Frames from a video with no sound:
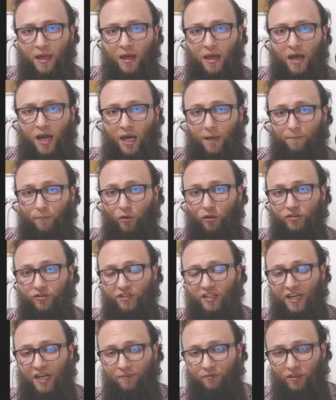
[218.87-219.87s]
a
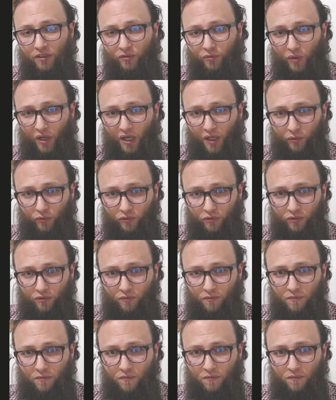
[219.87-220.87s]
postsynaptic route
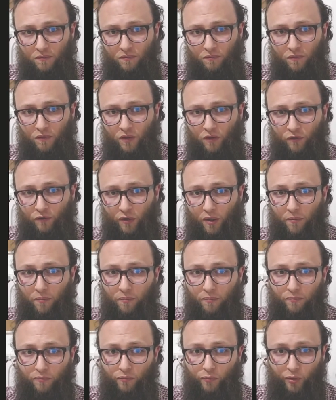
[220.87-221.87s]

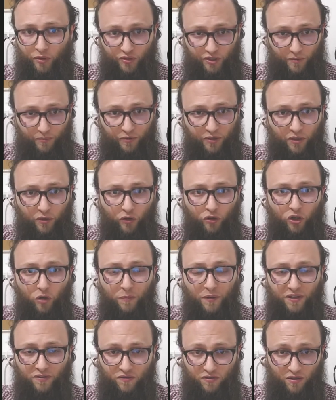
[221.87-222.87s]
from receptor
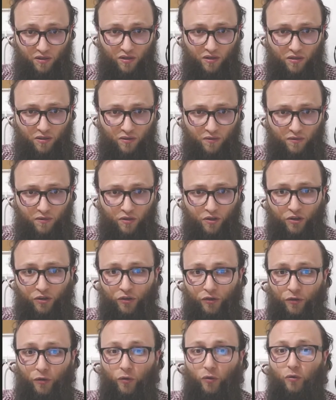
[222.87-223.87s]
occupancy
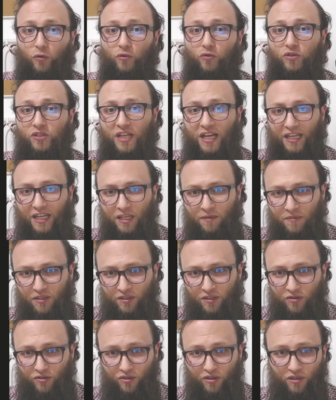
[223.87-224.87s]
through second
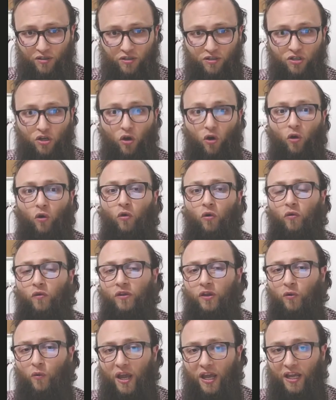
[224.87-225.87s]
messengers all
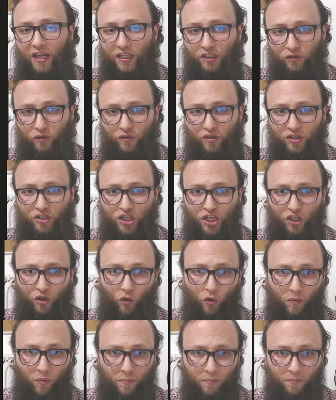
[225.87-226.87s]
the way to the
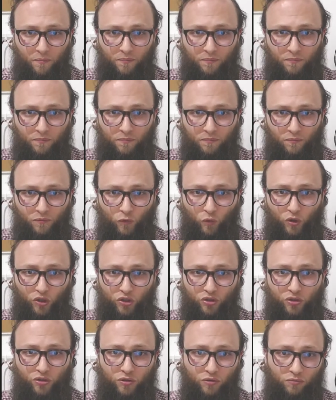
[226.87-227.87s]
genome,
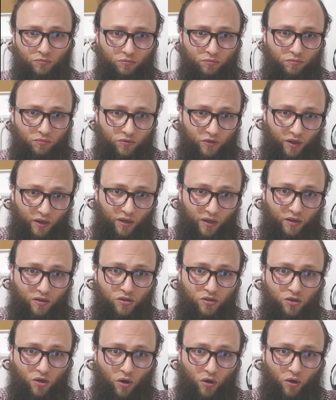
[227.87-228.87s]
which
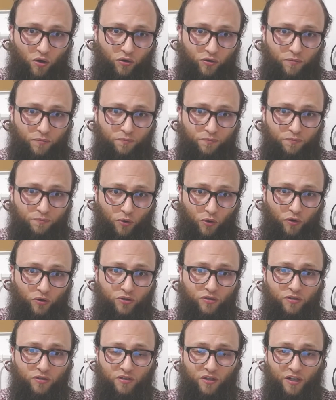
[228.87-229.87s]
turns on
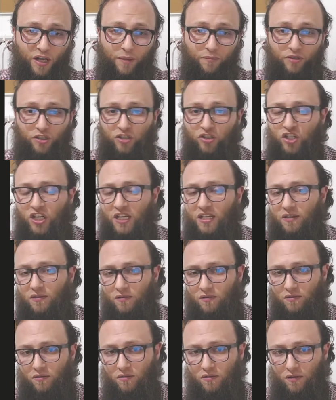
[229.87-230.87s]
postsynaptic
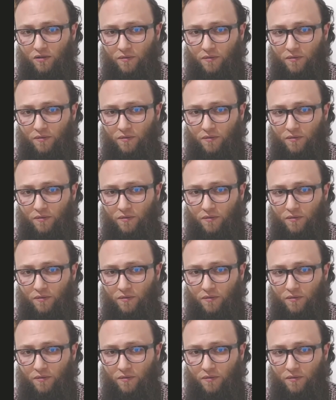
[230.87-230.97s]
genes.